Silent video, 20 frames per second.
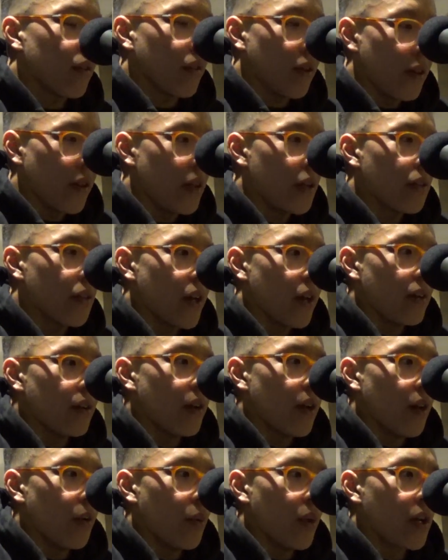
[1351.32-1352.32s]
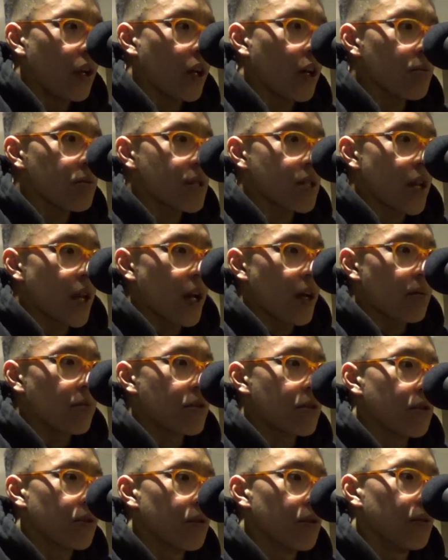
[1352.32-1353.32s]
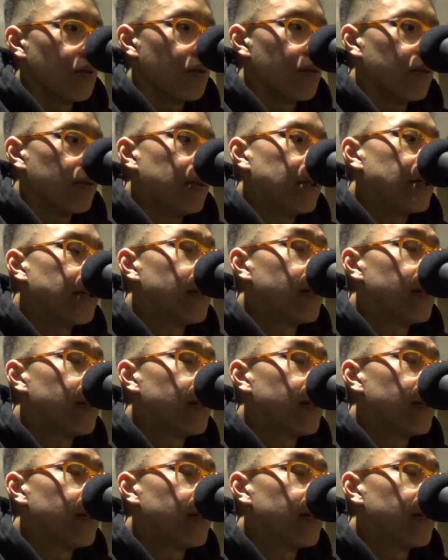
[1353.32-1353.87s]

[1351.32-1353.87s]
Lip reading: like that. When it comes time to